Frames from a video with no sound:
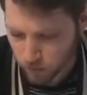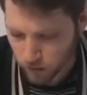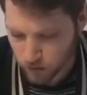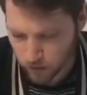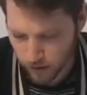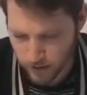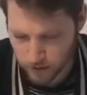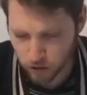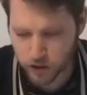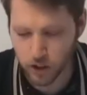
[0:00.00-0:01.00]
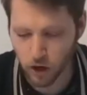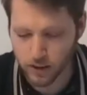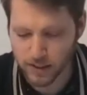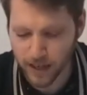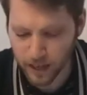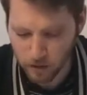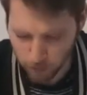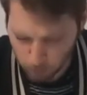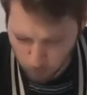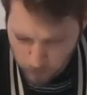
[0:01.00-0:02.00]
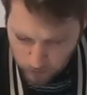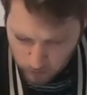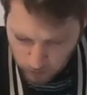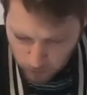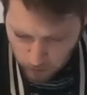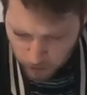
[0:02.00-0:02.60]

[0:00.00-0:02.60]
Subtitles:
So yeah, it's actually on sale at the moment too.